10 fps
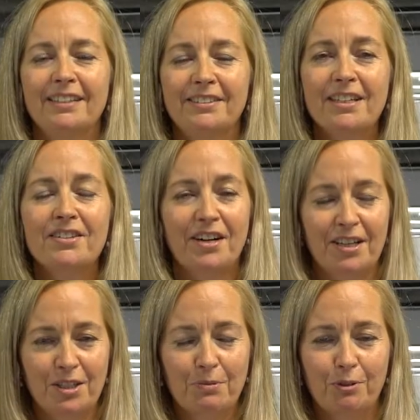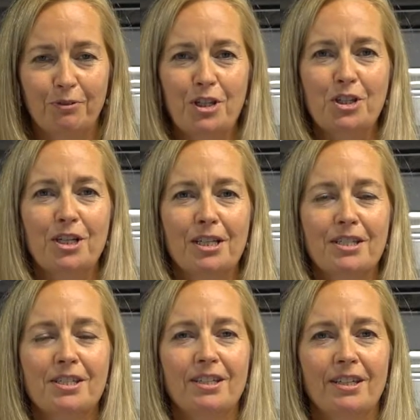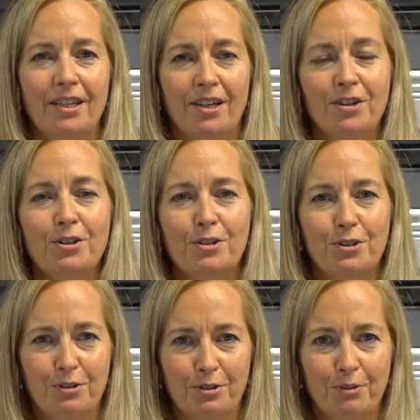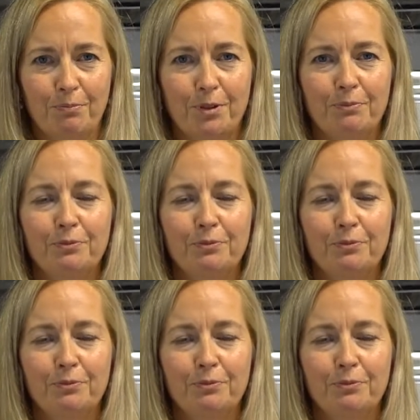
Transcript: Dear guidance professionals across Europe,